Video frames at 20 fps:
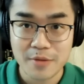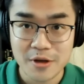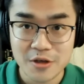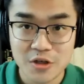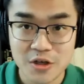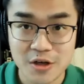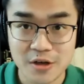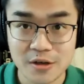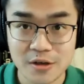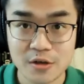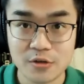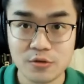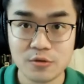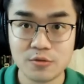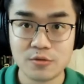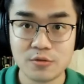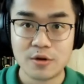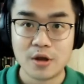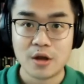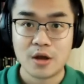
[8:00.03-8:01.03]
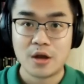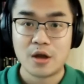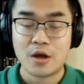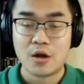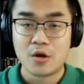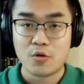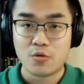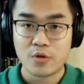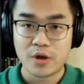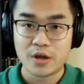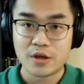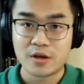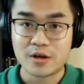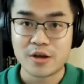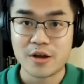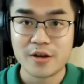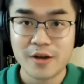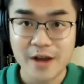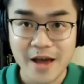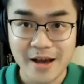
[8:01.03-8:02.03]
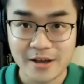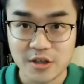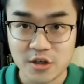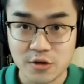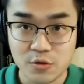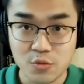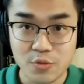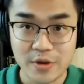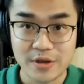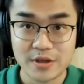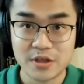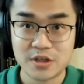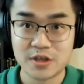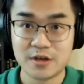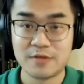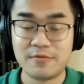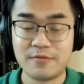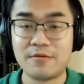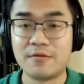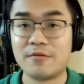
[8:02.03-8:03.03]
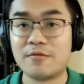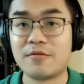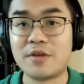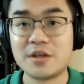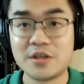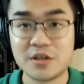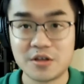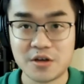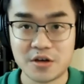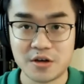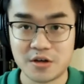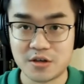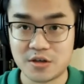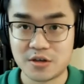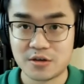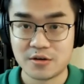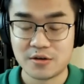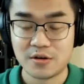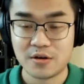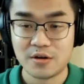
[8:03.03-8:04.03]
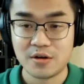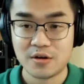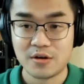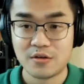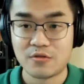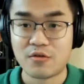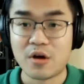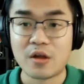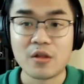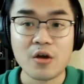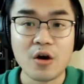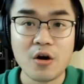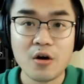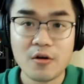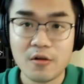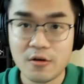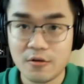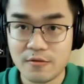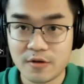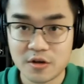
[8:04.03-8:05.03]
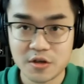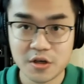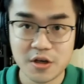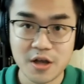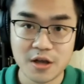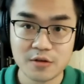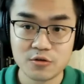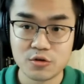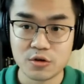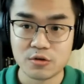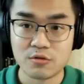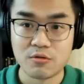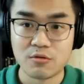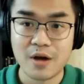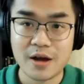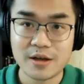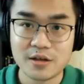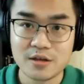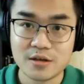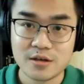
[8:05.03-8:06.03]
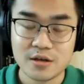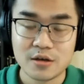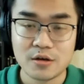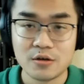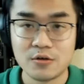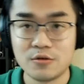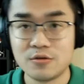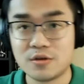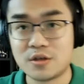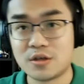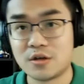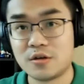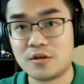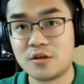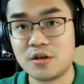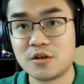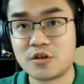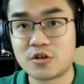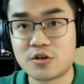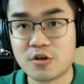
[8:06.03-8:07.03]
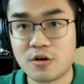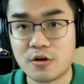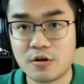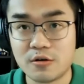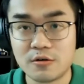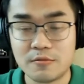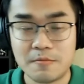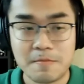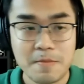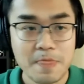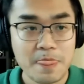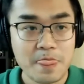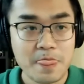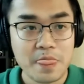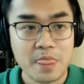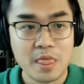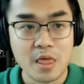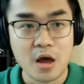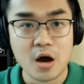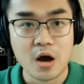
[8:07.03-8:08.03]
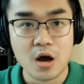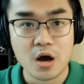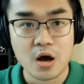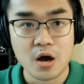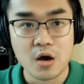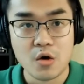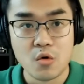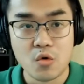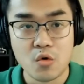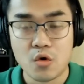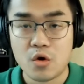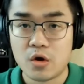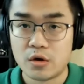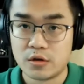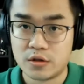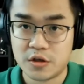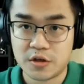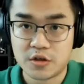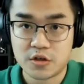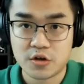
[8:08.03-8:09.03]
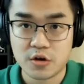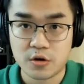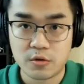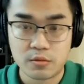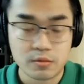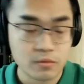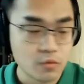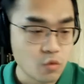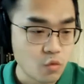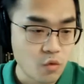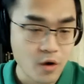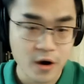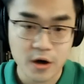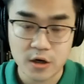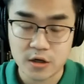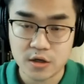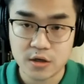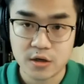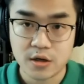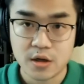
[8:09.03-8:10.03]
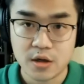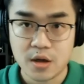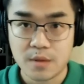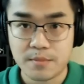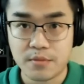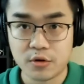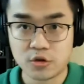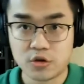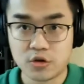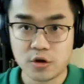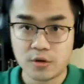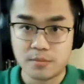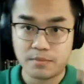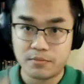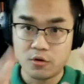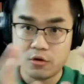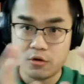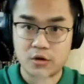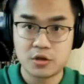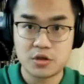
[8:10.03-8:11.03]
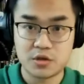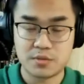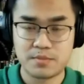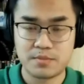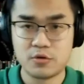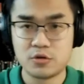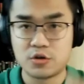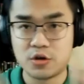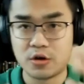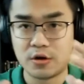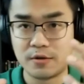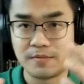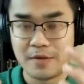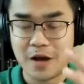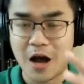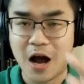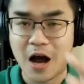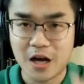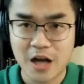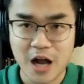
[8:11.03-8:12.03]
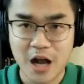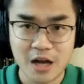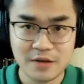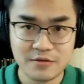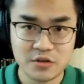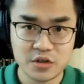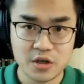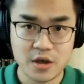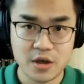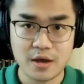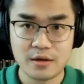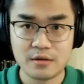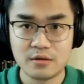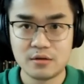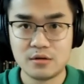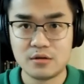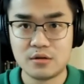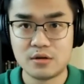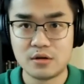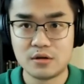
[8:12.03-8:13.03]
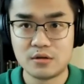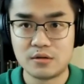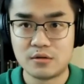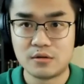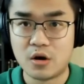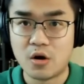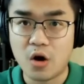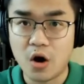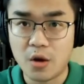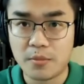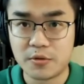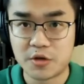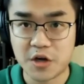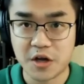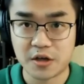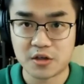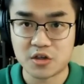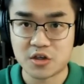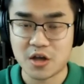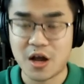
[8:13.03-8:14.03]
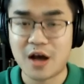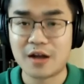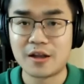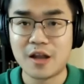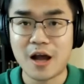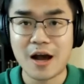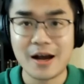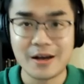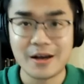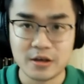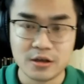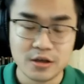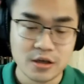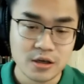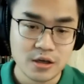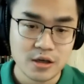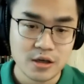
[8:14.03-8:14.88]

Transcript: mentioned that you reconnect with uh, visitors from all over the country, right? Use the digital uh, digital work, put your books, put your archives and objects online,